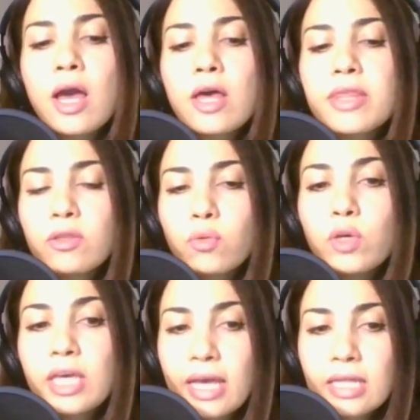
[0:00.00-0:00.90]
that we
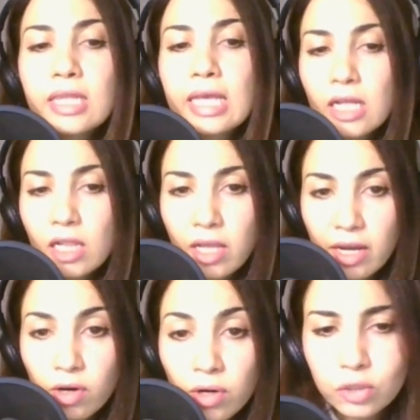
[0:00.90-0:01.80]
can
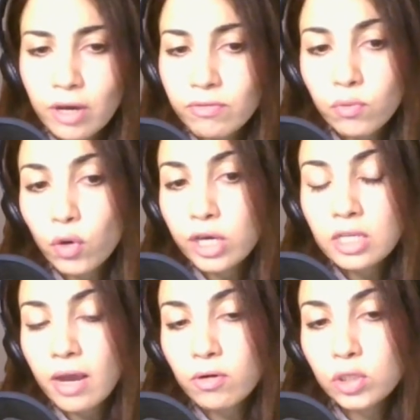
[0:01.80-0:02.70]
declare to avoid
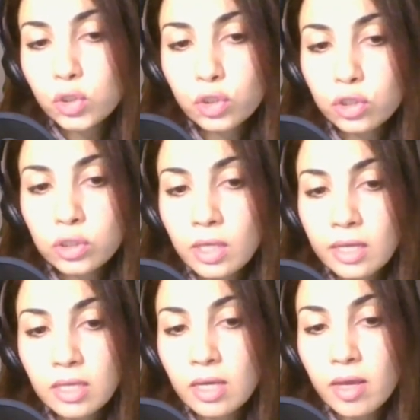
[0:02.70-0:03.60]
our users
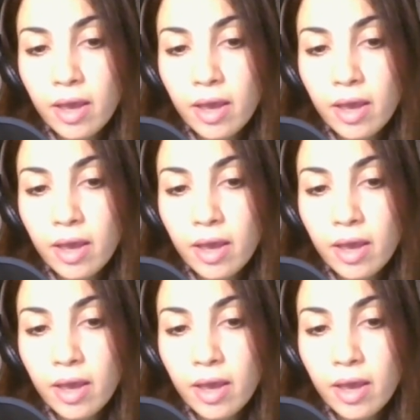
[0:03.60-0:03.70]
getting